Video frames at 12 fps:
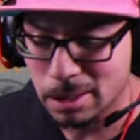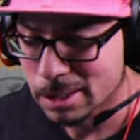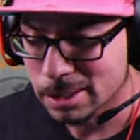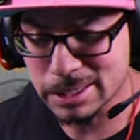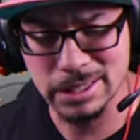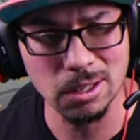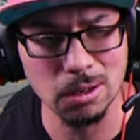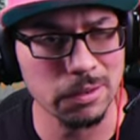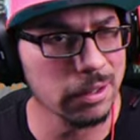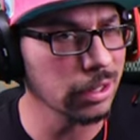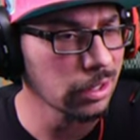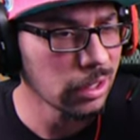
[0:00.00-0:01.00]
She's over
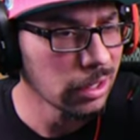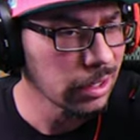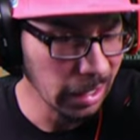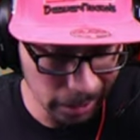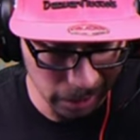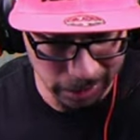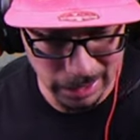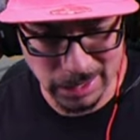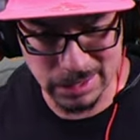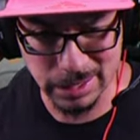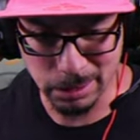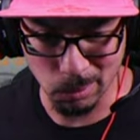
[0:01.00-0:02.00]
and, and next
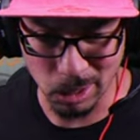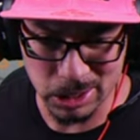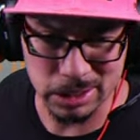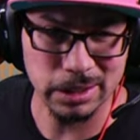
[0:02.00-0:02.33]
thing Russia,